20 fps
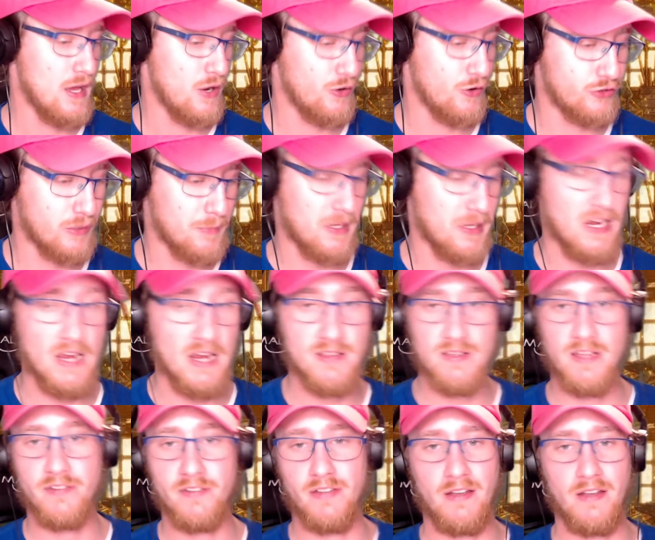or something in
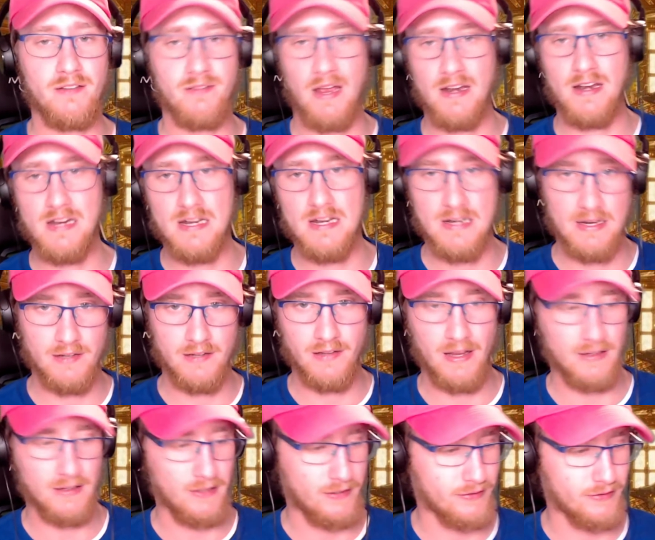this. I didn't
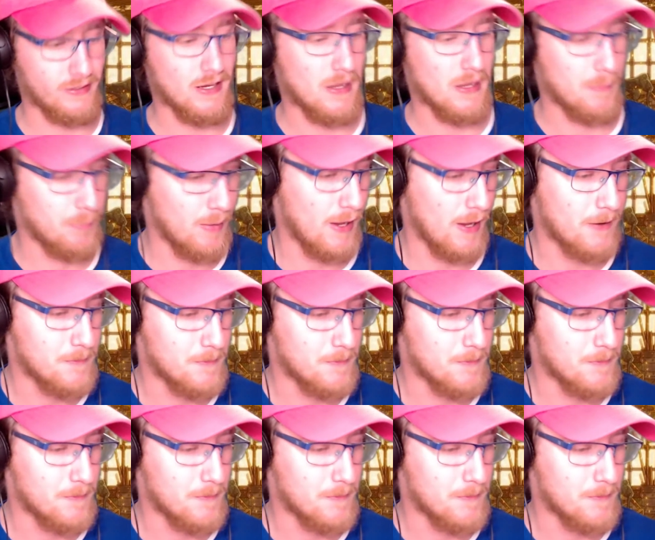exactly see it, but